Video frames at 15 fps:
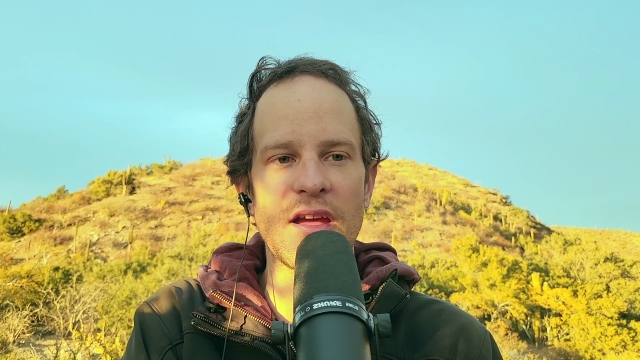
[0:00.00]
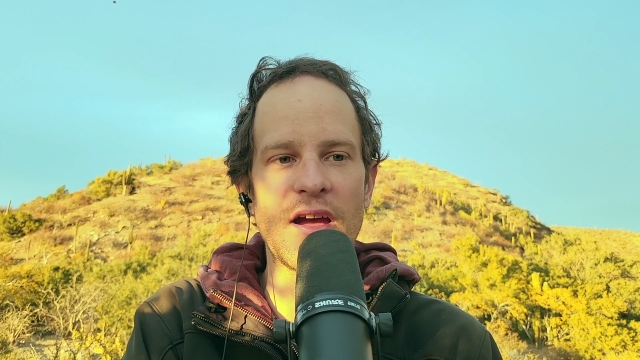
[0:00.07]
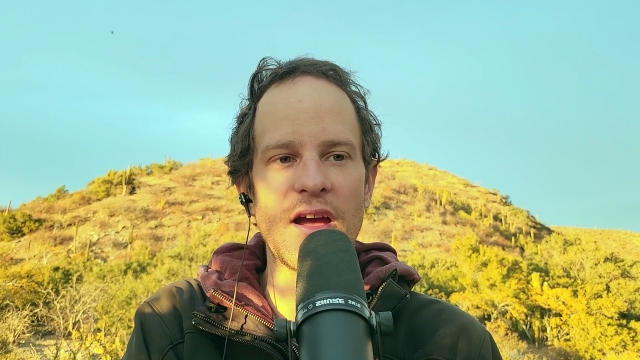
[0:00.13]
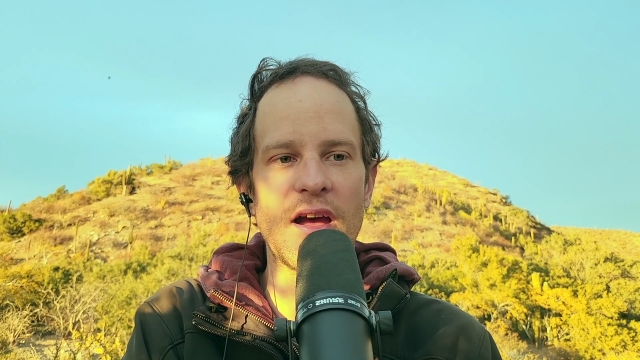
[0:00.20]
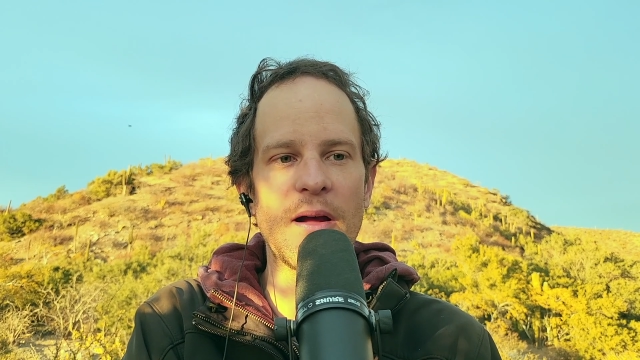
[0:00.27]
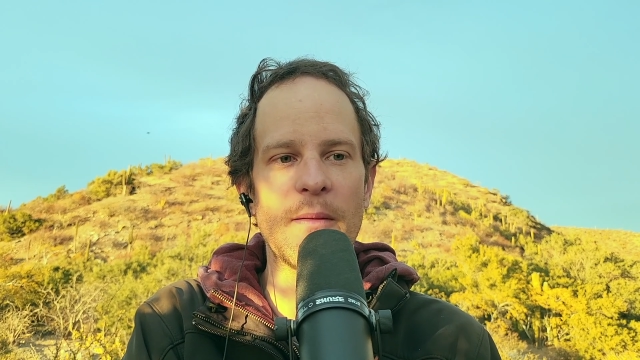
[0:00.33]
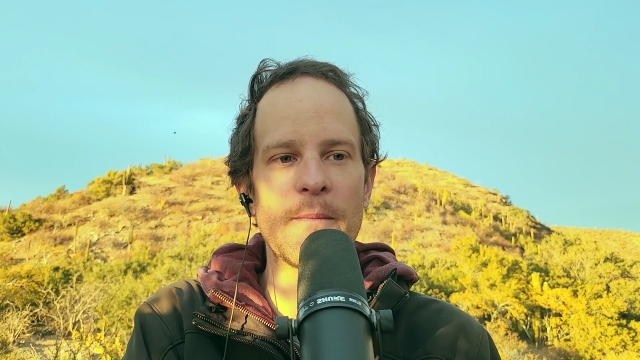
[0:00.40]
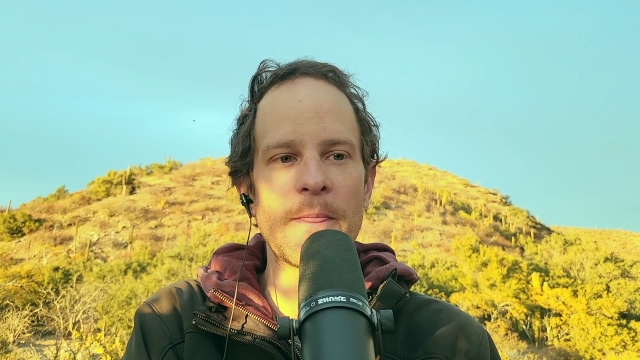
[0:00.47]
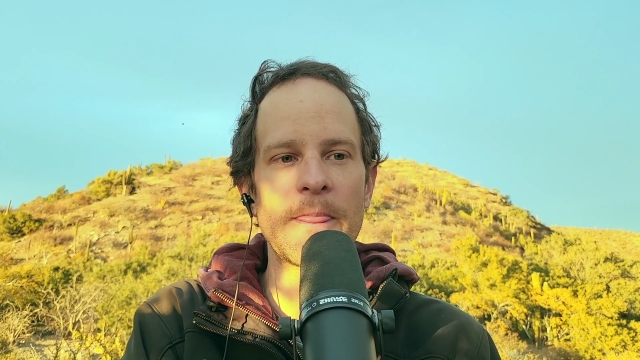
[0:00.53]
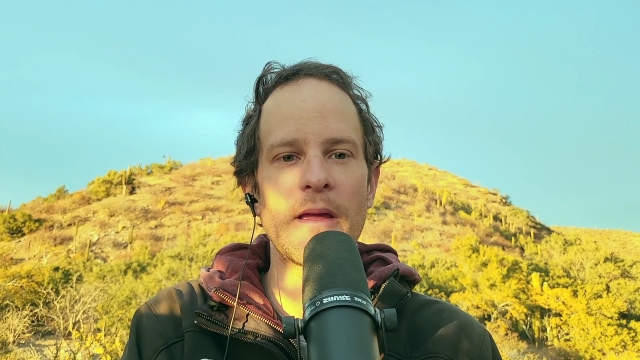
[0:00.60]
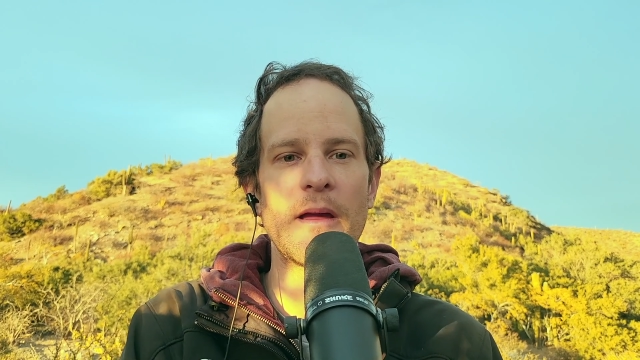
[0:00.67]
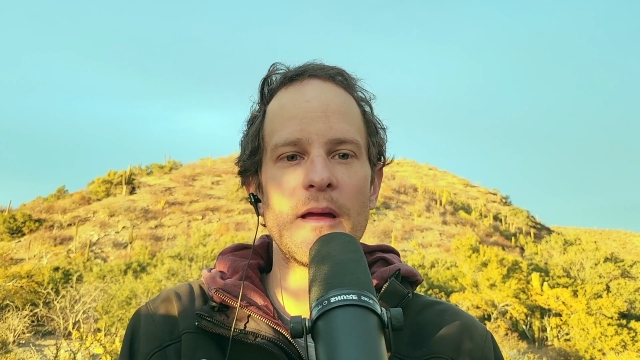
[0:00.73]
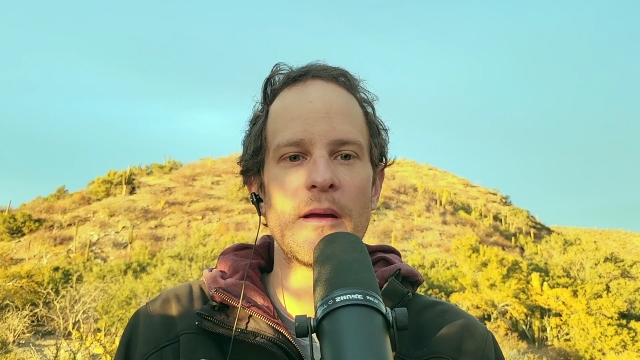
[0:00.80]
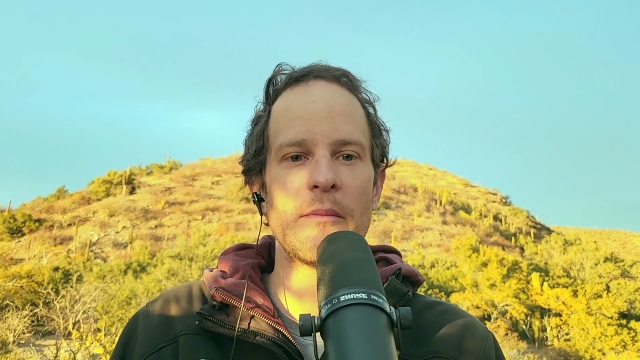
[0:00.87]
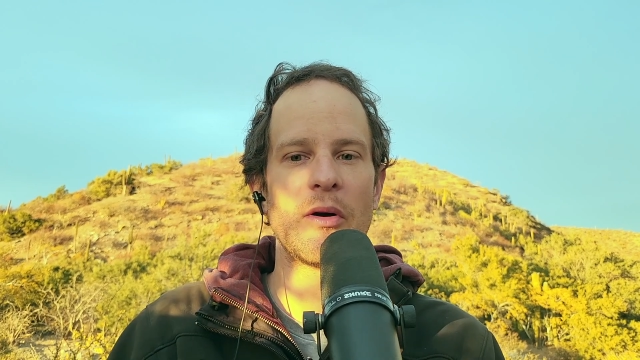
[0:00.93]
But
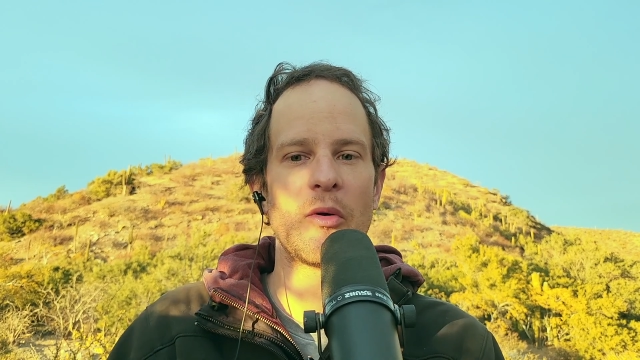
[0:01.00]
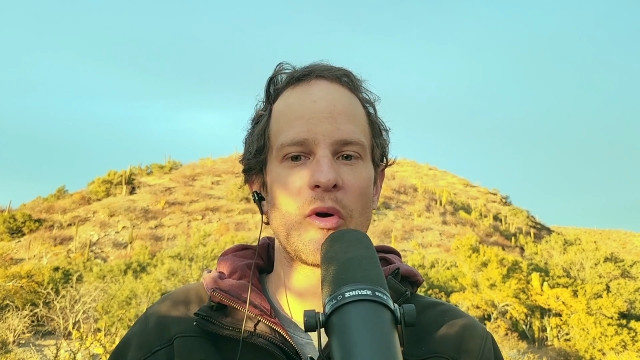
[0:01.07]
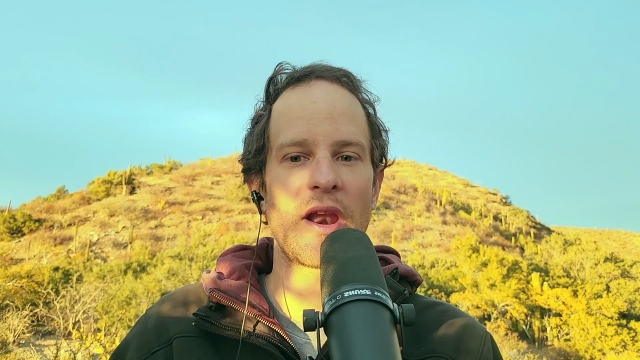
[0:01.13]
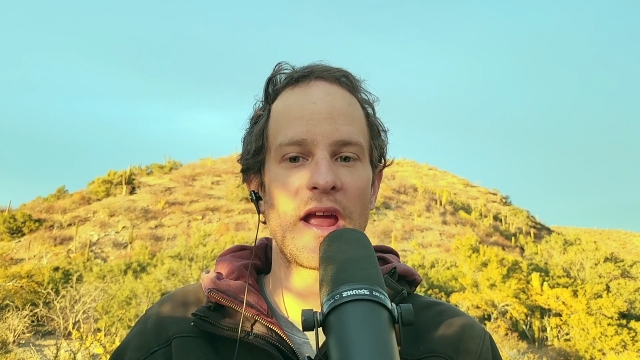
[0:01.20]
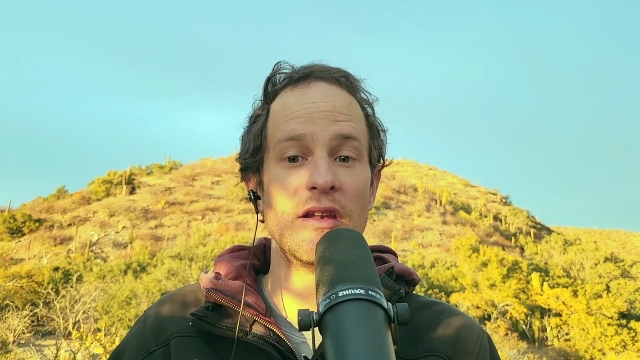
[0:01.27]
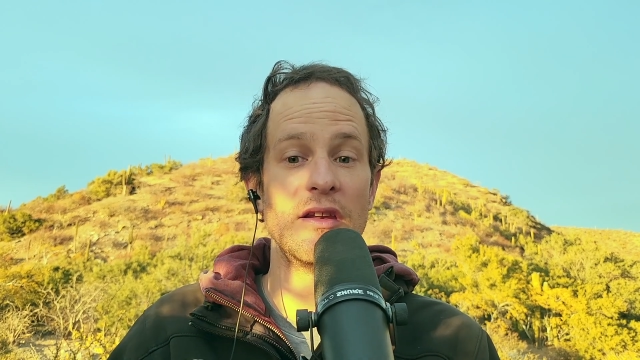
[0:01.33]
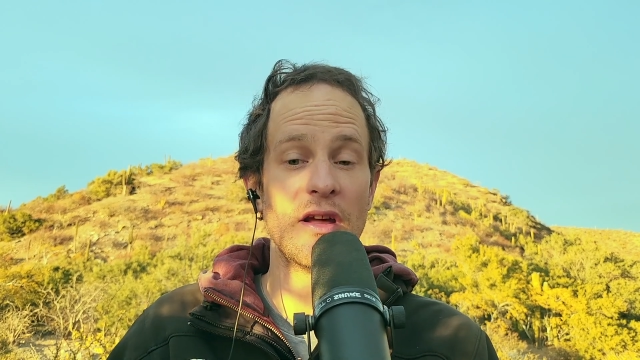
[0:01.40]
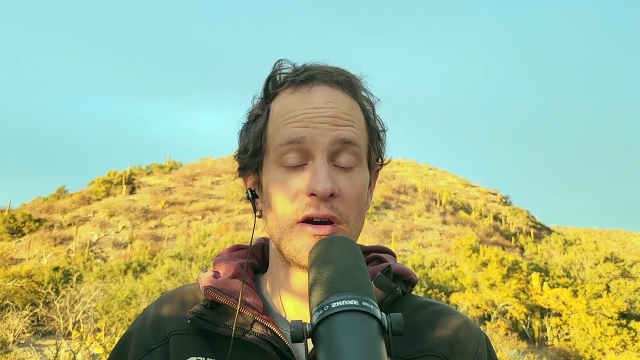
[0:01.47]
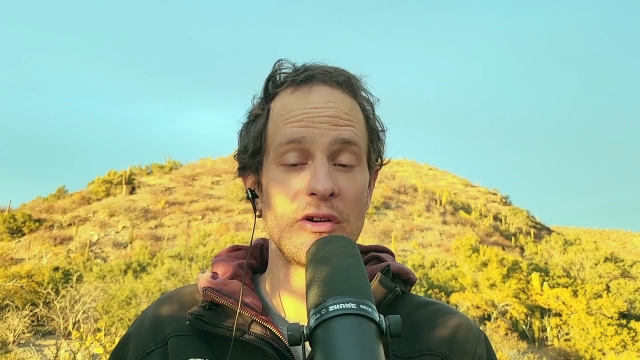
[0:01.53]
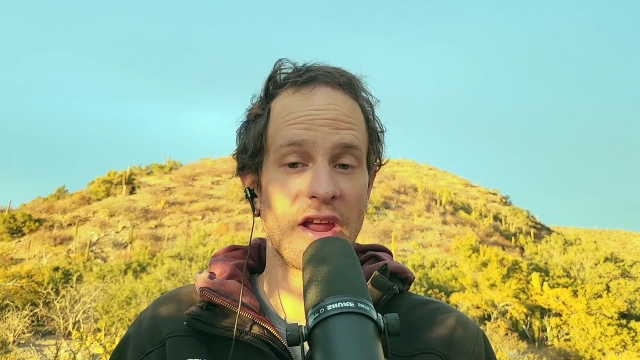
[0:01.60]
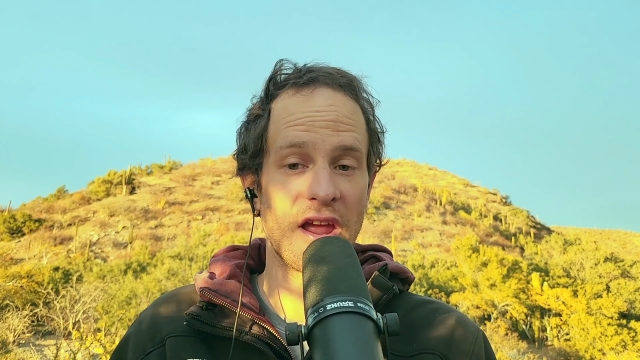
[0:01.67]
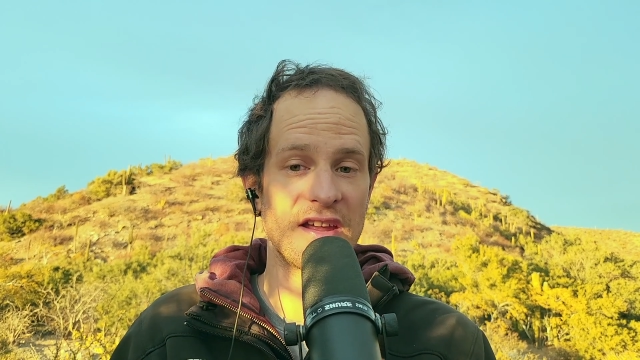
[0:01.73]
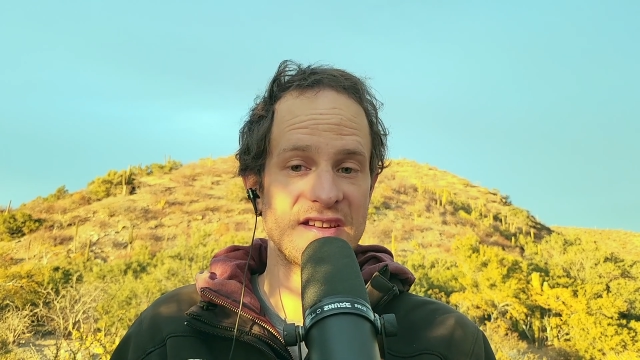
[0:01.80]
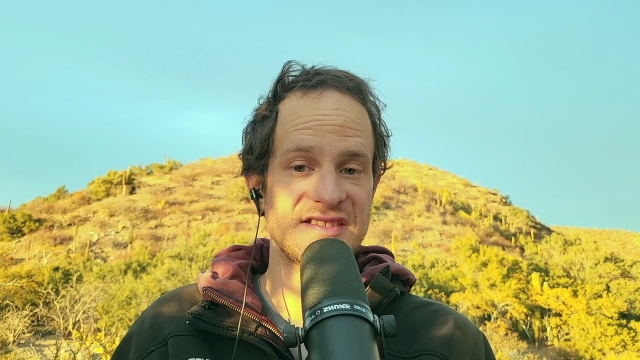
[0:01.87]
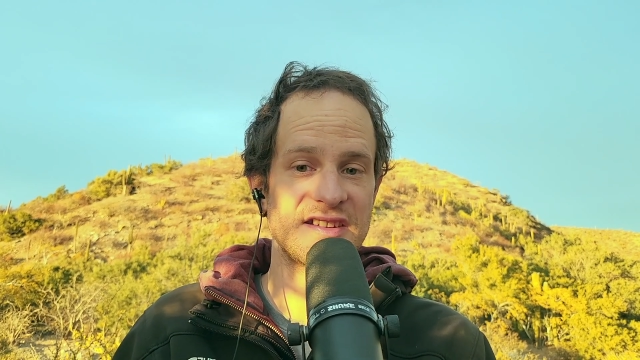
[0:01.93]
what I
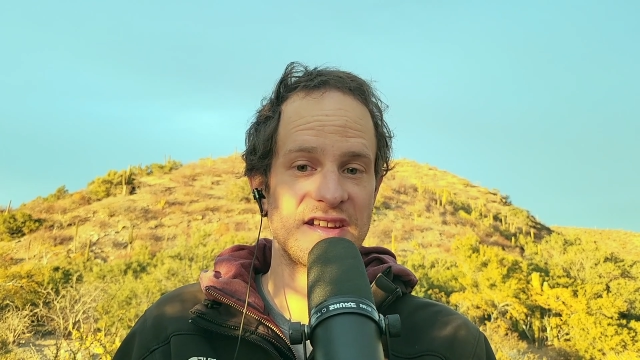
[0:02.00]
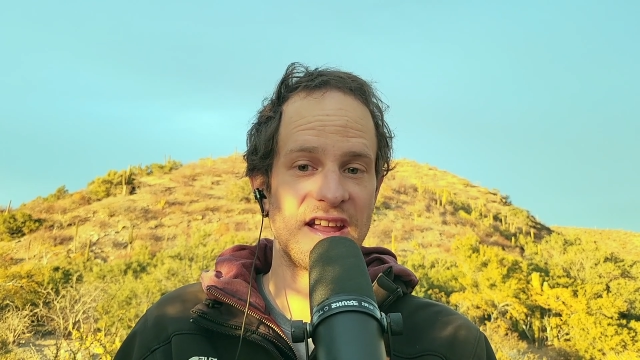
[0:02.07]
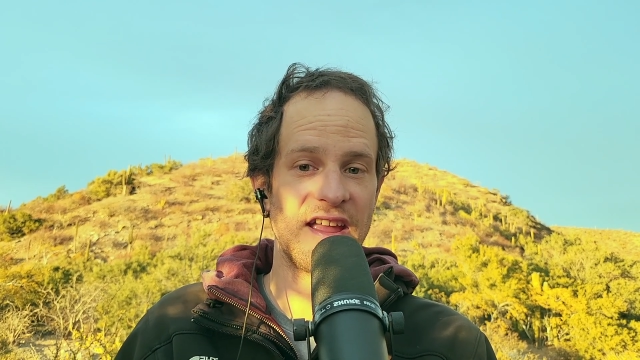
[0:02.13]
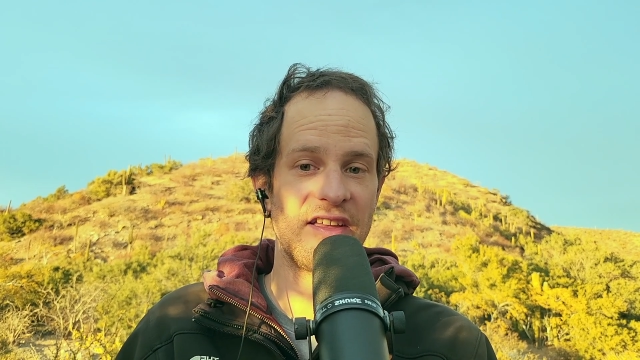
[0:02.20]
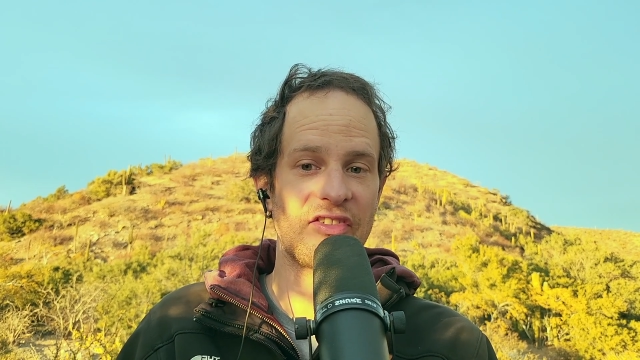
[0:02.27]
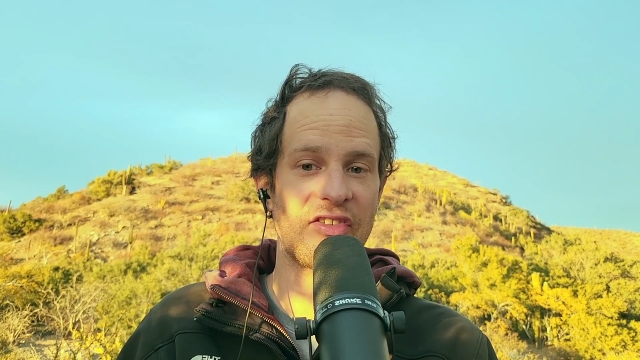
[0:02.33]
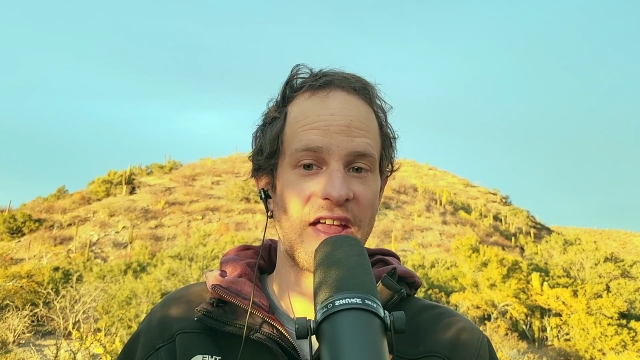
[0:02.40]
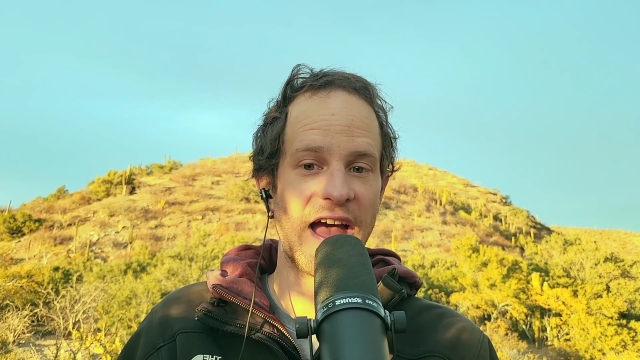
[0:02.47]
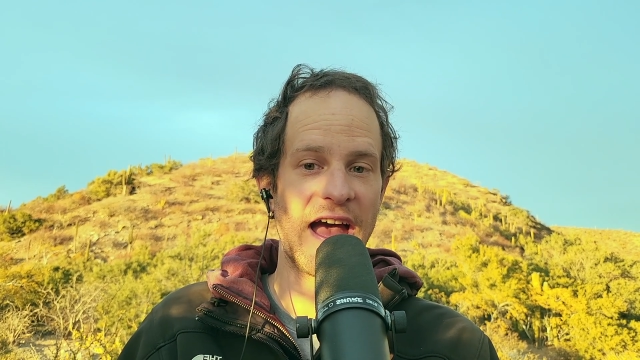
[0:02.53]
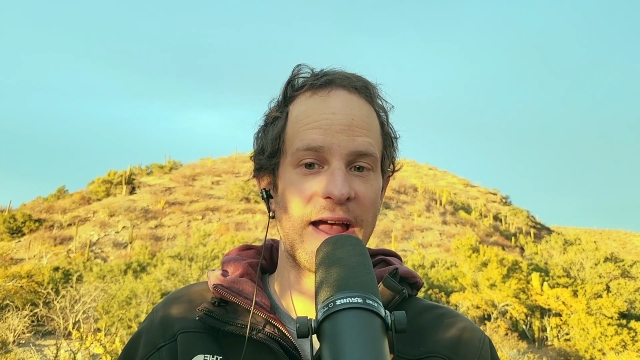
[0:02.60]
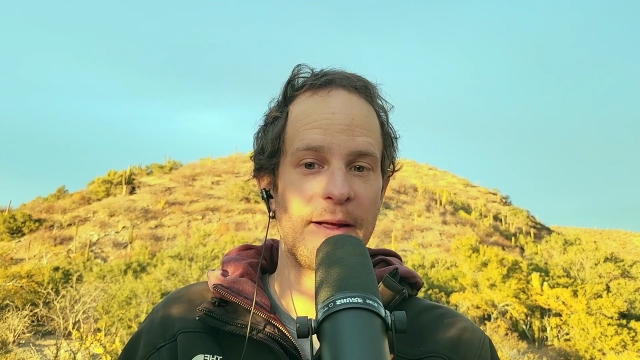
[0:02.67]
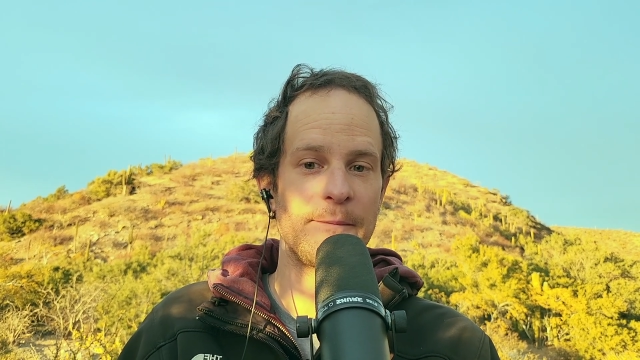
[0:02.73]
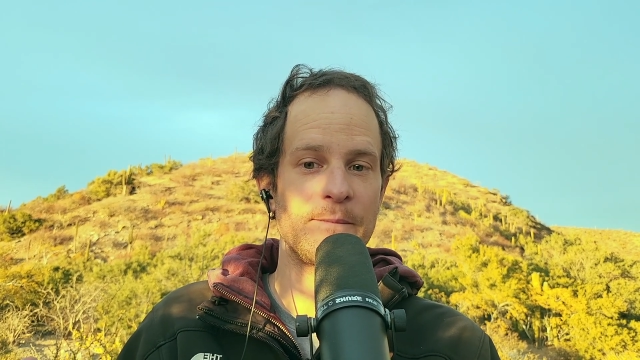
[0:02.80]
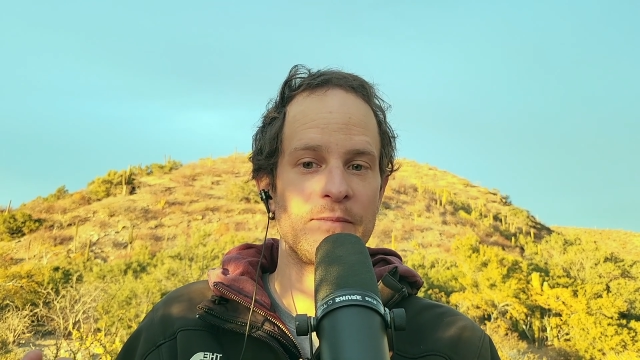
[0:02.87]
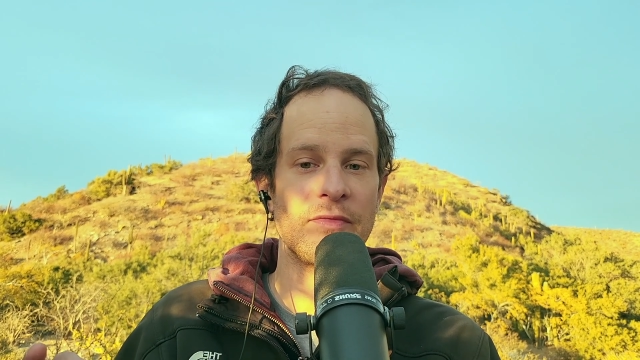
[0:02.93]
noticed is that